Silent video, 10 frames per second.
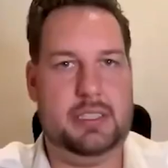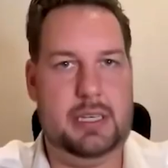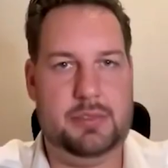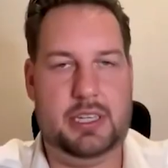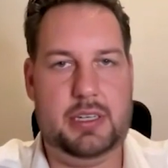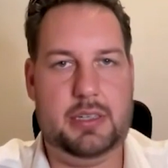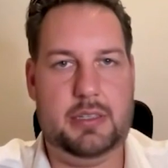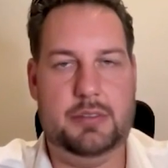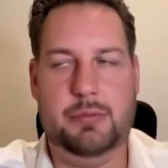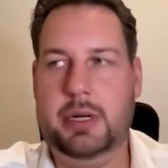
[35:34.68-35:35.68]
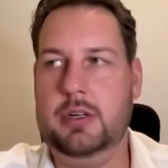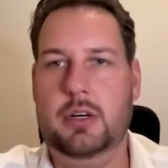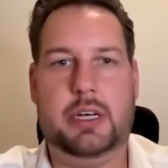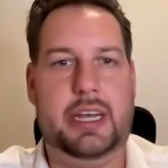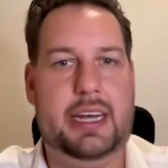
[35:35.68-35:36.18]
something if we're
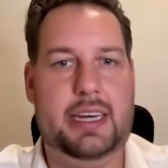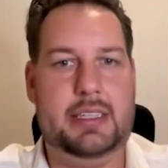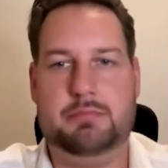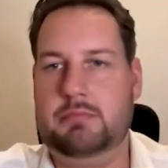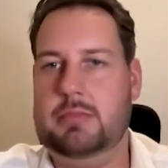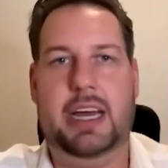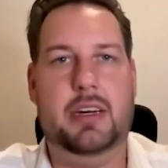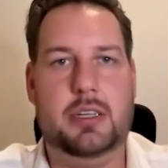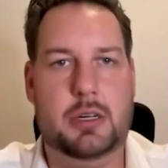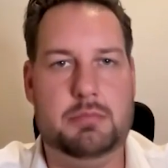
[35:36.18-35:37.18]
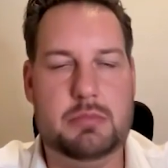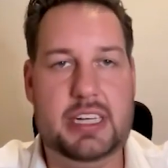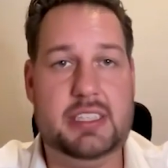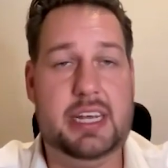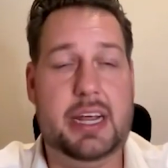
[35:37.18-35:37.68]
looking at I don't know,
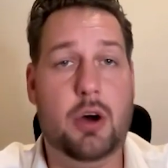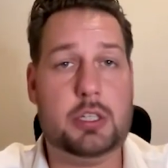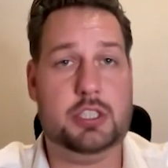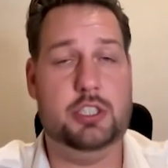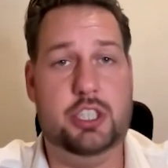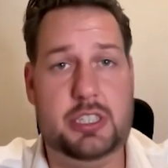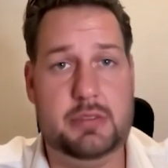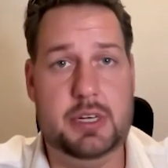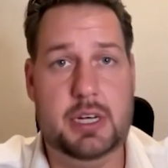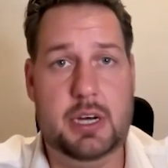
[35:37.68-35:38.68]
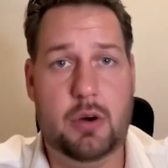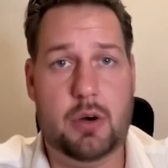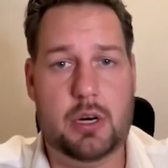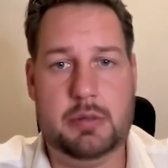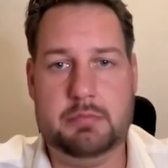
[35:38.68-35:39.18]
let's say oxygen
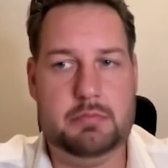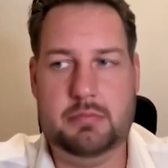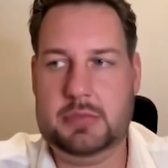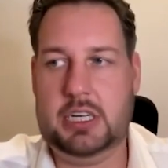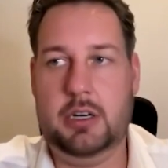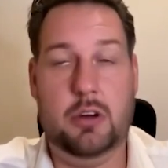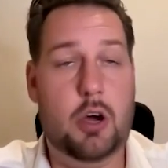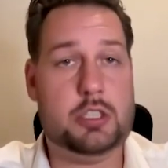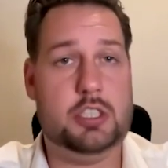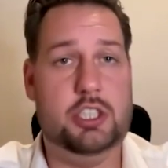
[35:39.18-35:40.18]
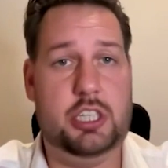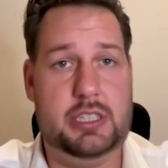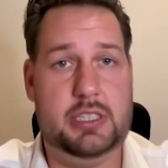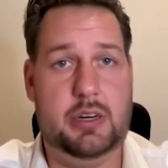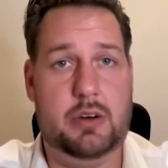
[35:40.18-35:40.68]
or, you know,
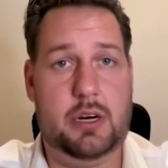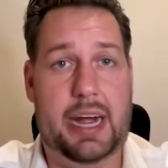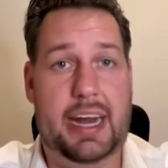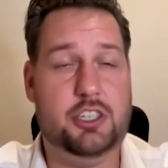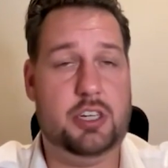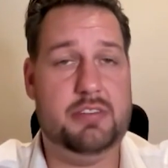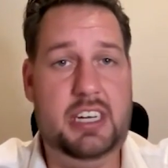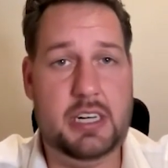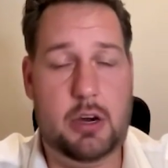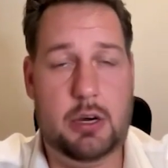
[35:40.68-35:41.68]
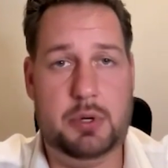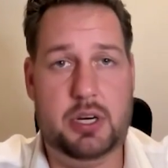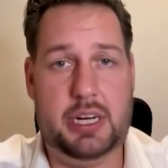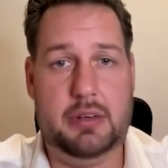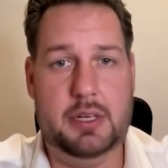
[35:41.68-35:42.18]
oxygen or HRV in our
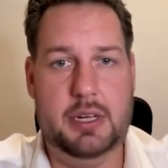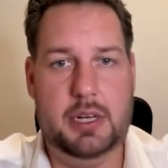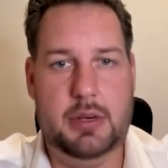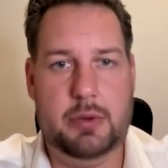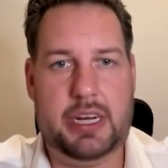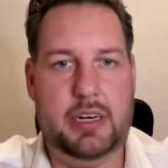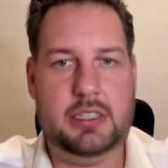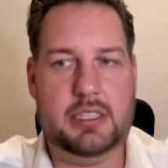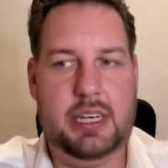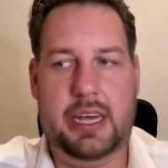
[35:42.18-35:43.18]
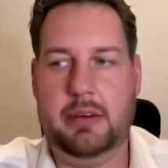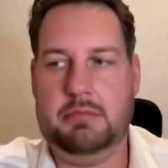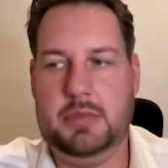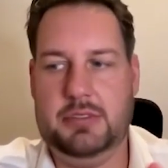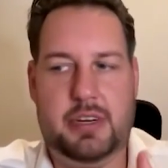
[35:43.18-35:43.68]
body. We cannot say
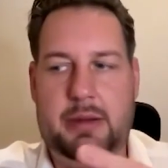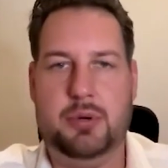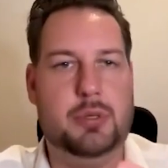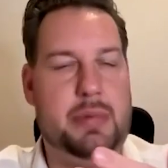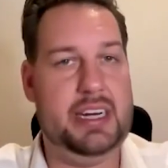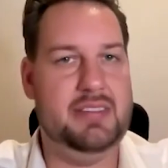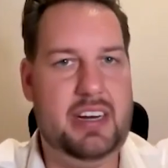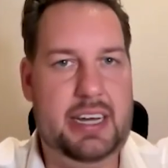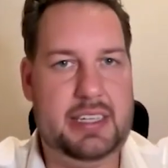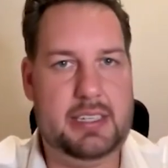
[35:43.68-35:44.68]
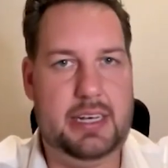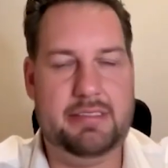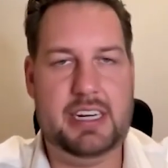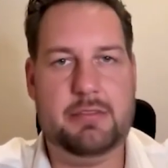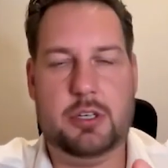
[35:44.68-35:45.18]
if I put my device, I
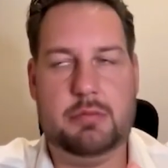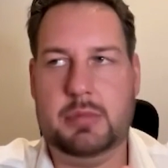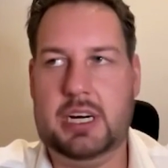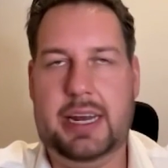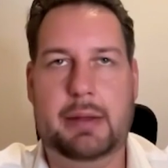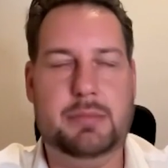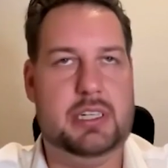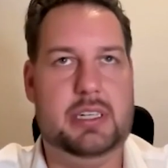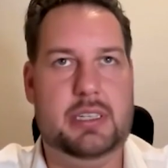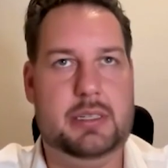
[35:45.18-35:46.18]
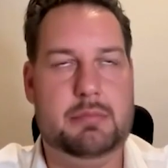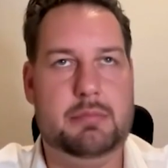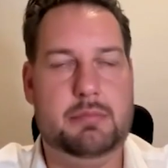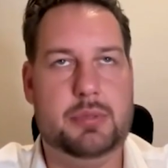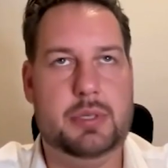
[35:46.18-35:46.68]
have never claimed uh,
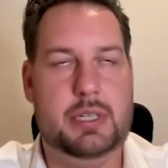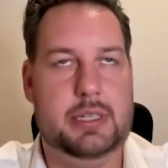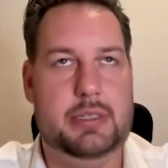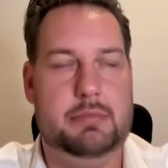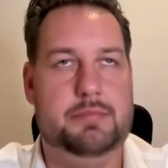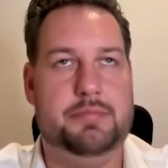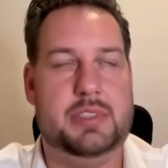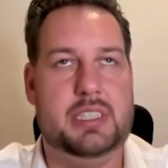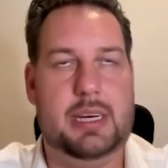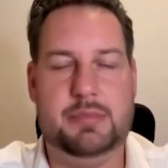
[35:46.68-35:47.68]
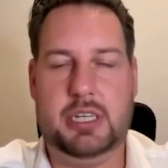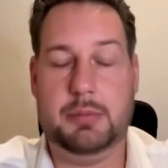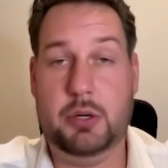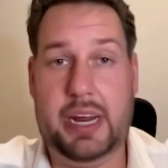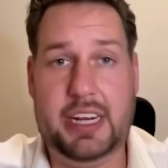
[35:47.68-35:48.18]
um, something
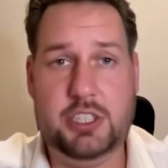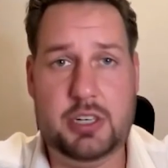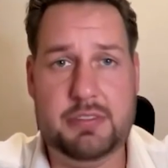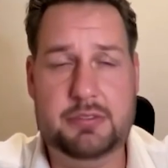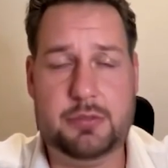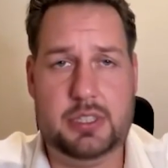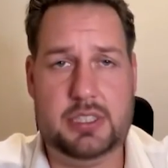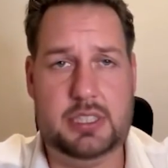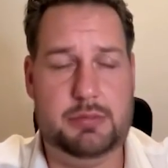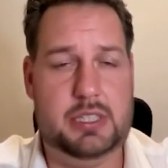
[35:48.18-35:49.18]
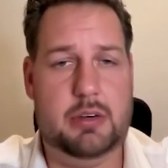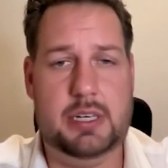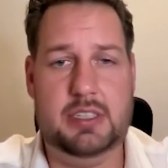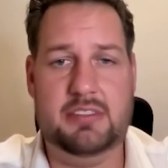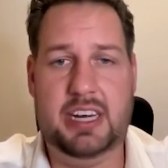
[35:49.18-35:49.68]
about HRV, for instance, with
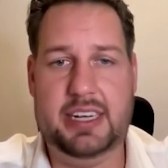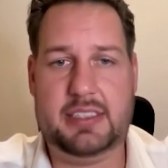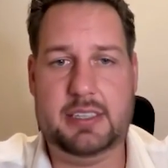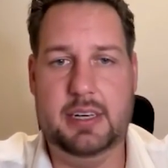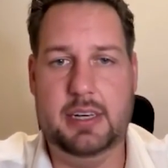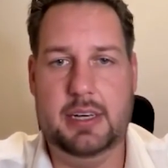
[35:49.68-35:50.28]
our device.